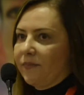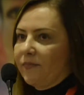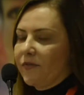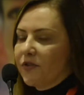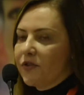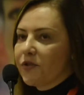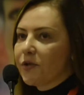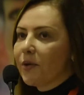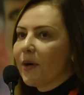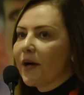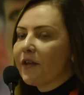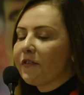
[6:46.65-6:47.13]

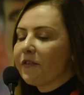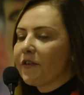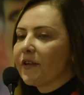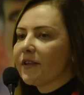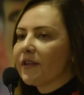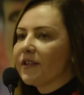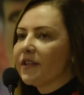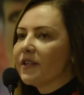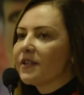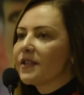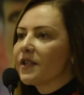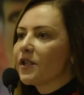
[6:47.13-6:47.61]
So I
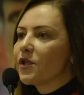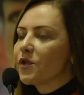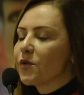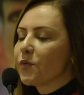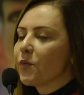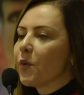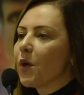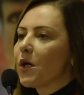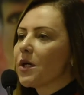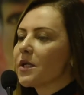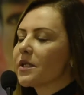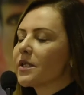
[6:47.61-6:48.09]
think this
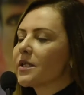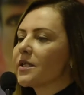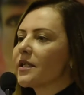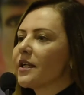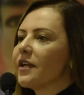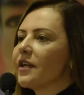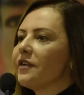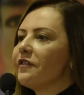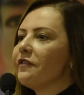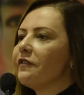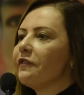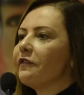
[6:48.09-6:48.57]
was
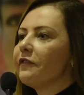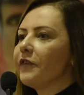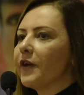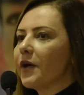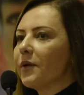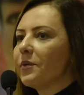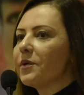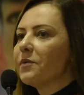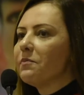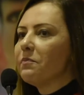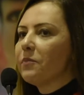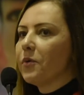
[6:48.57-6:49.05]
a
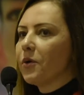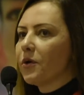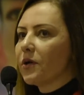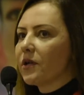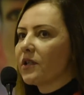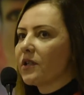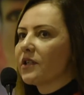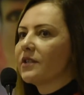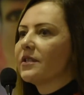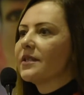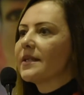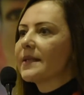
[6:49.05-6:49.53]
very
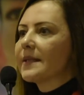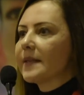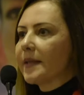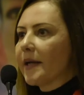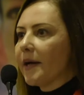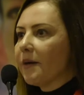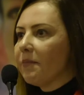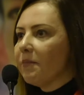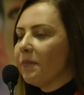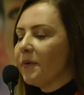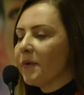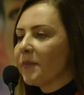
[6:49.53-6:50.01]
important
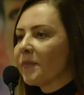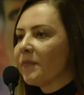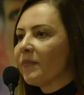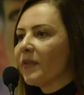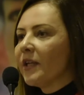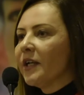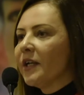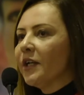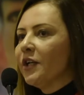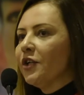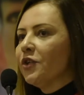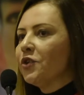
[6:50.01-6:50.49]
step
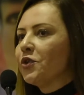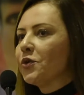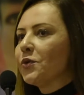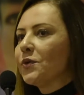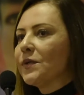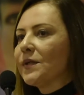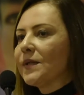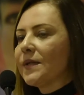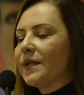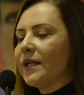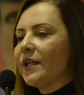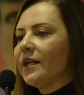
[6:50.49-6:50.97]
to
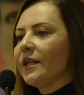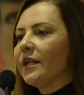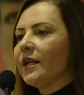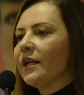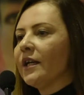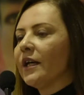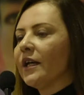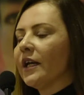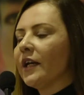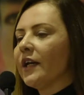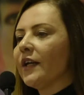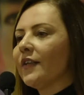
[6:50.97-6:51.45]

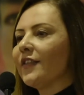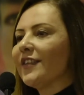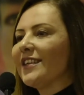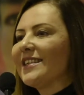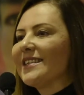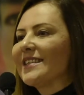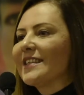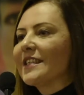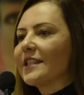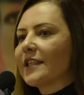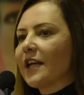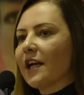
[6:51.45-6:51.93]
see the
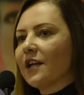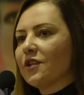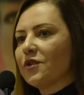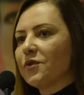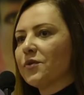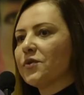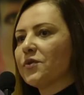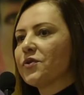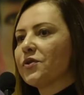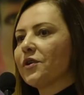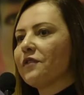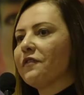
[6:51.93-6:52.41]

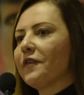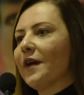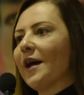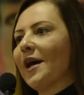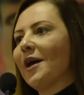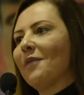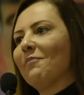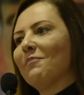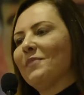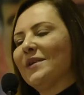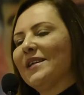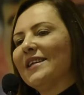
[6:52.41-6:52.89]
status of
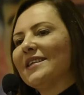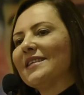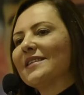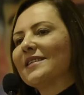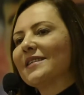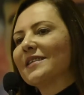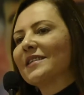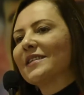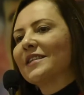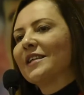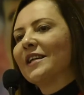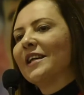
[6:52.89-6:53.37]

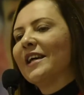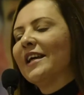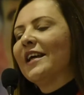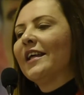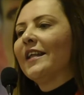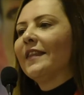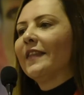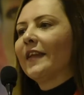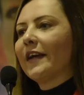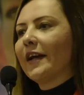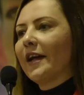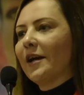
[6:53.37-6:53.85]
happiness
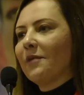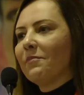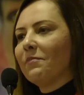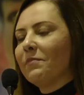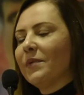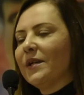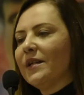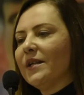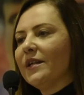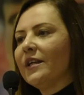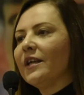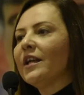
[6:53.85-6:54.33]
in the
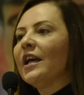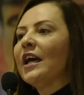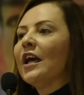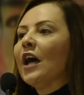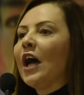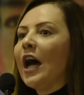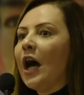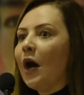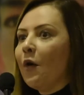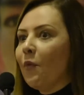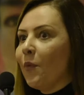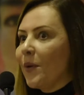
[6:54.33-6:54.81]
company.
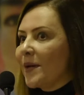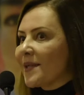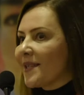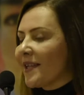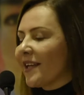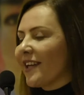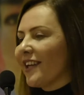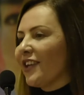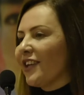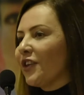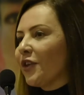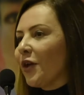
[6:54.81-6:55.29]
Once
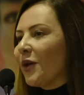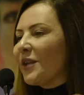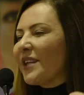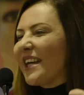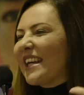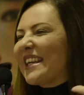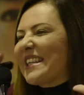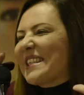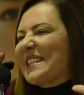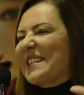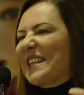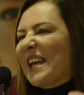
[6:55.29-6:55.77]
again, not
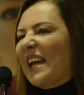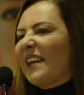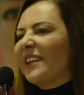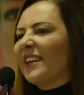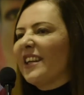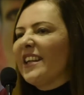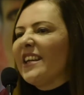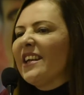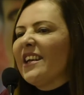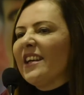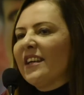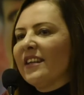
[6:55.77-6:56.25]

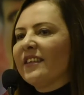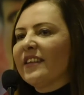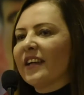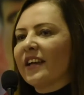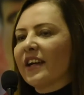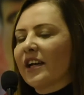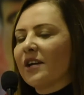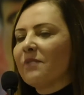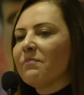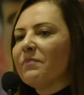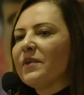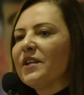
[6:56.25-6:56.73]
exactly in the
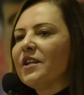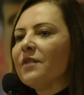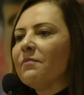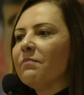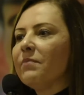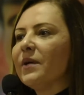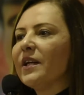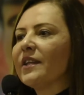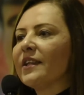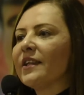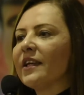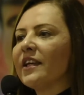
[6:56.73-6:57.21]
company,
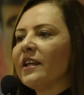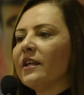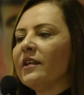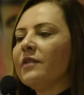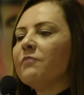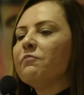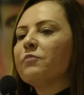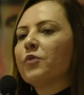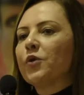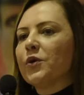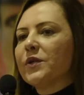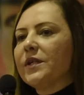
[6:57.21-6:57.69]
but
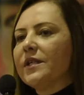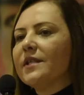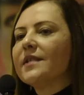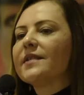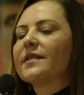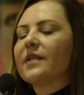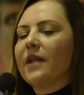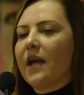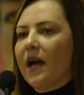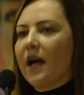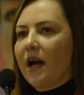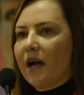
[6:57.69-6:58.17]

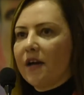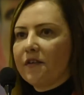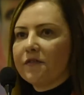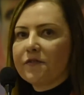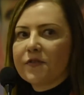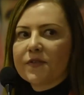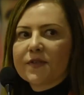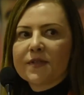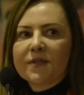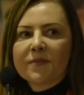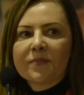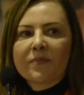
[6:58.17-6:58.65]
employees'
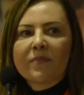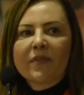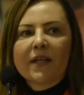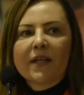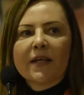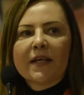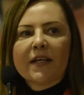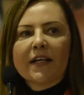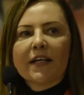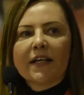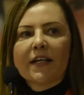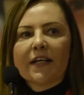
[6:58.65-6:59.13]
lives.
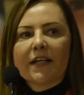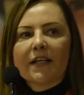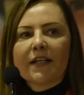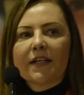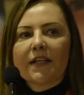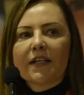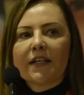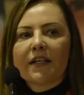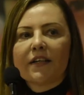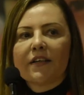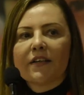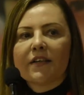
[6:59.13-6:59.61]

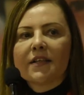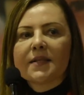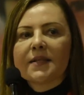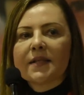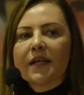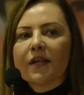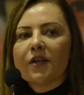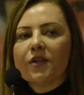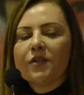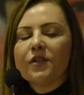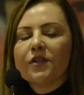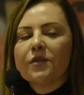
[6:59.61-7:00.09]
The
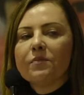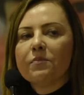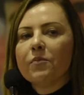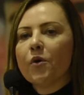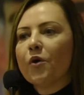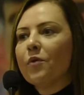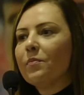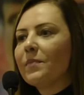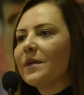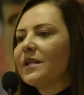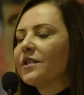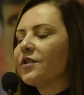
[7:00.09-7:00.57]
second
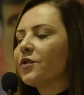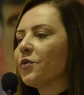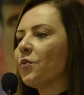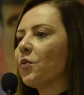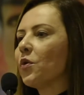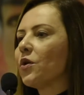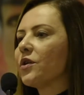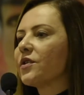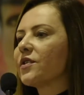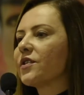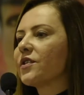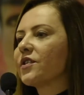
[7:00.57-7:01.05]
moment
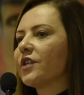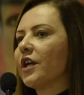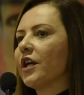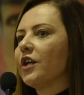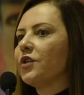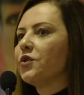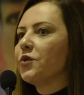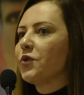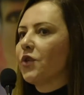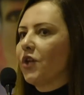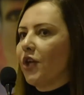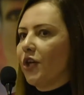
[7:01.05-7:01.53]
was
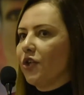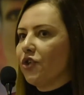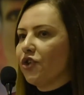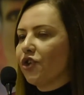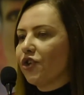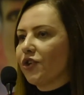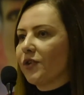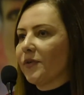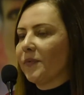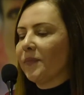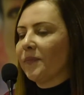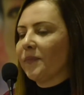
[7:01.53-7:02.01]

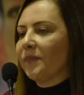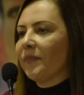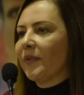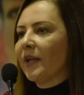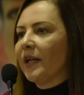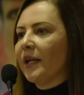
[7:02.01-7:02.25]
education.